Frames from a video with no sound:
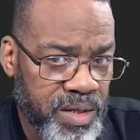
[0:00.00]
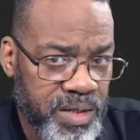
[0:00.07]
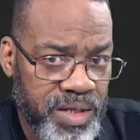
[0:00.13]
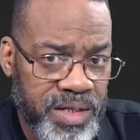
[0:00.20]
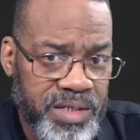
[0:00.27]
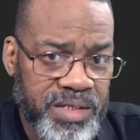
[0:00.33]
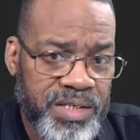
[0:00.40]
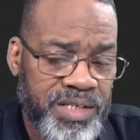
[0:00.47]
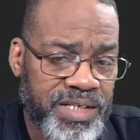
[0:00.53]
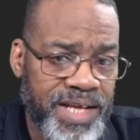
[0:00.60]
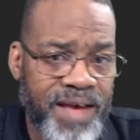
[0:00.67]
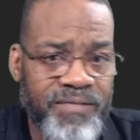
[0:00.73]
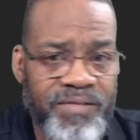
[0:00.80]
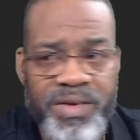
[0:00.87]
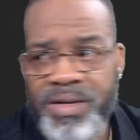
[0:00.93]
that's
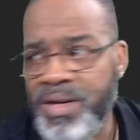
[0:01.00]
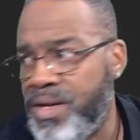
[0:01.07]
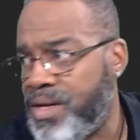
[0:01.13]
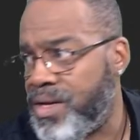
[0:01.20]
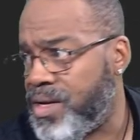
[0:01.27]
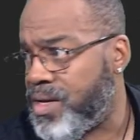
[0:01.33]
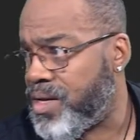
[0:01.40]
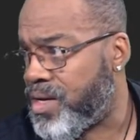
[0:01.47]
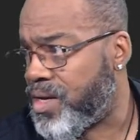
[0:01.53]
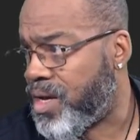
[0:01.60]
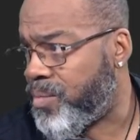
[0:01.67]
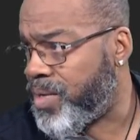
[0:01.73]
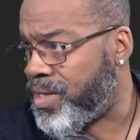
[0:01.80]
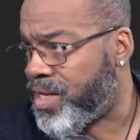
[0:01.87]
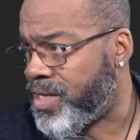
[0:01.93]
seven. I
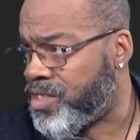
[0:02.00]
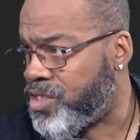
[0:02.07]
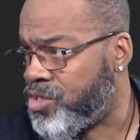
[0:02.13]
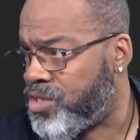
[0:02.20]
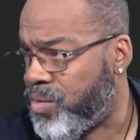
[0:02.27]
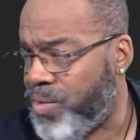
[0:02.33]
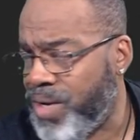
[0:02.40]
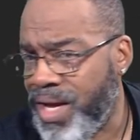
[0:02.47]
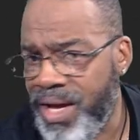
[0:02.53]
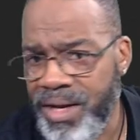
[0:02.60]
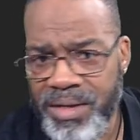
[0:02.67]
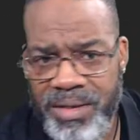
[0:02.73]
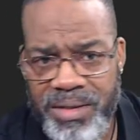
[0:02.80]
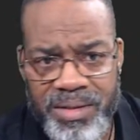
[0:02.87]
mean, Lex, you said we had?